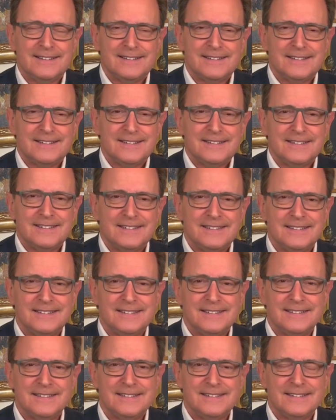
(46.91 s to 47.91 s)

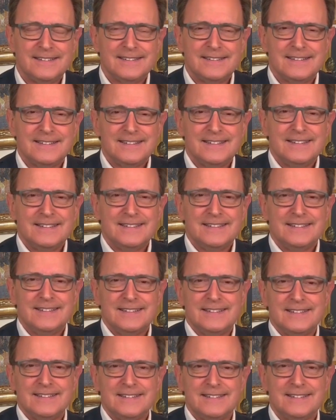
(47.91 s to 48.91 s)

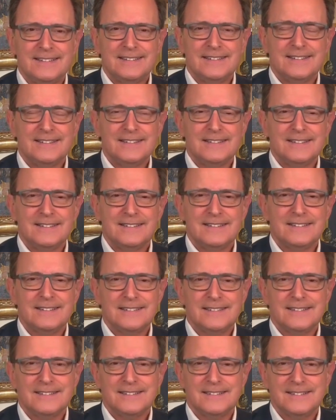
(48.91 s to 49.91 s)

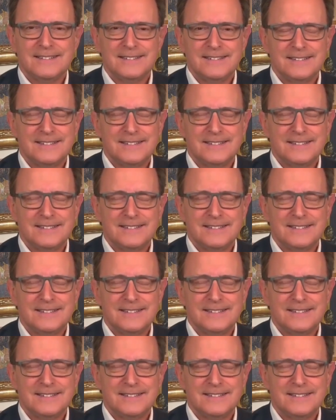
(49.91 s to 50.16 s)
No words are spoken by the person on screen.